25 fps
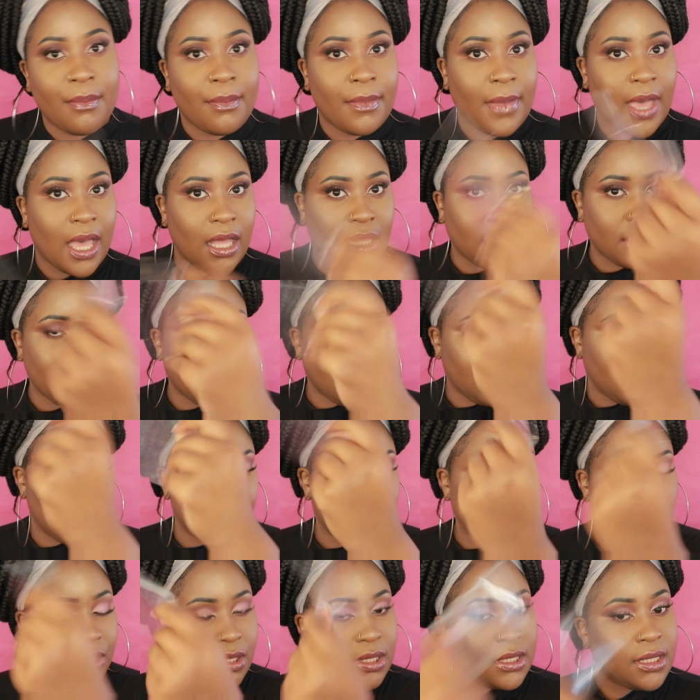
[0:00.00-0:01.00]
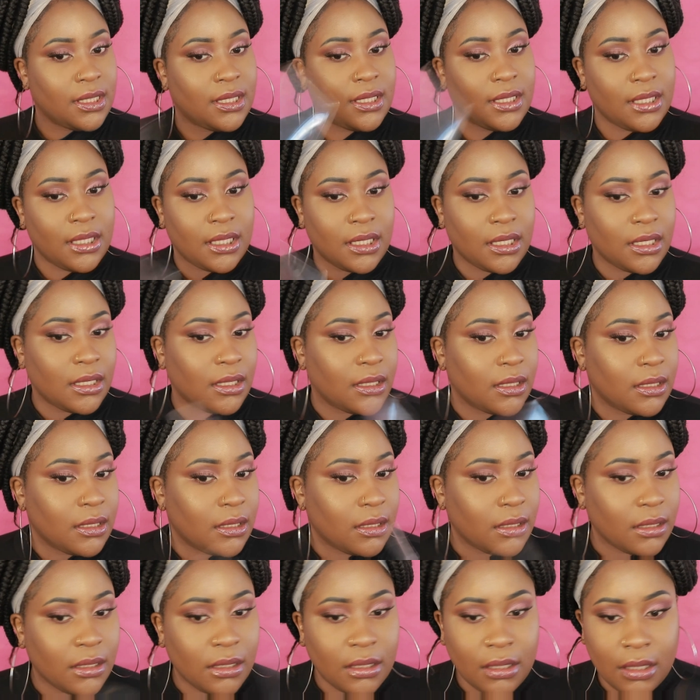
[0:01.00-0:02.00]
melt into the skin.
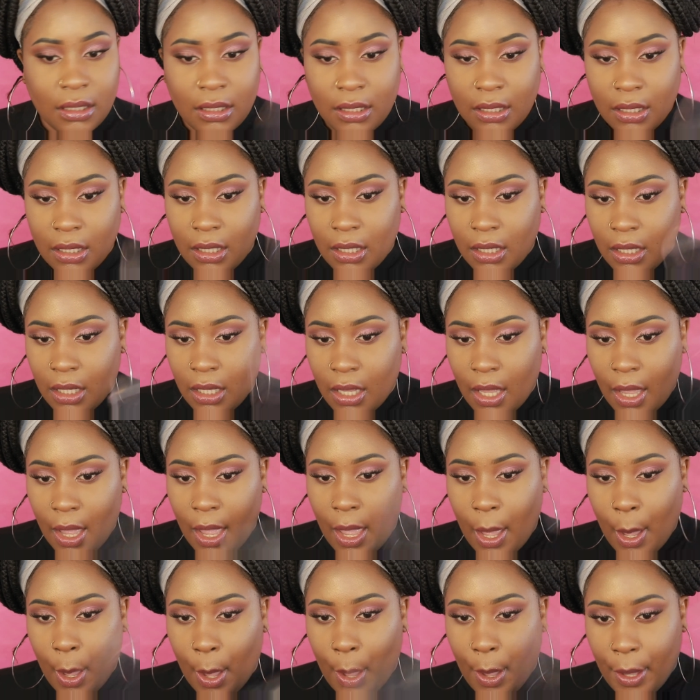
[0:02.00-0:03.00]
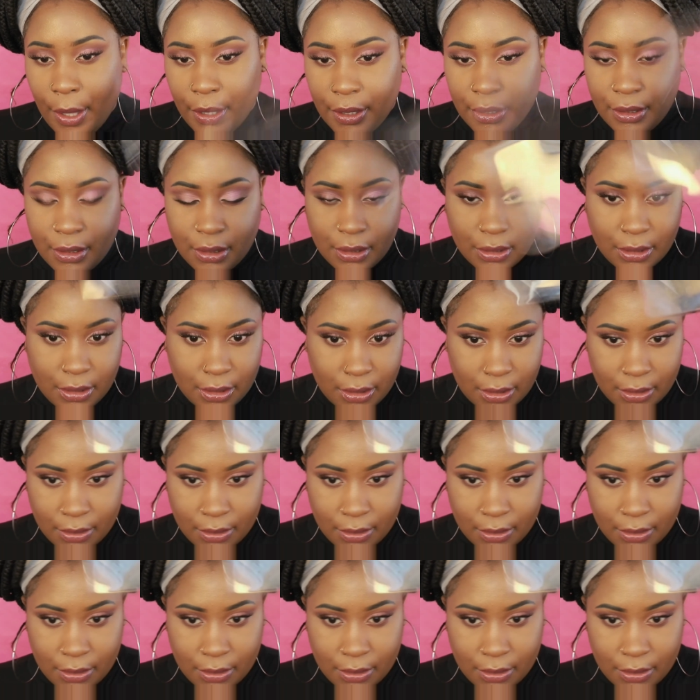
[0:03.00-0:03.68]
And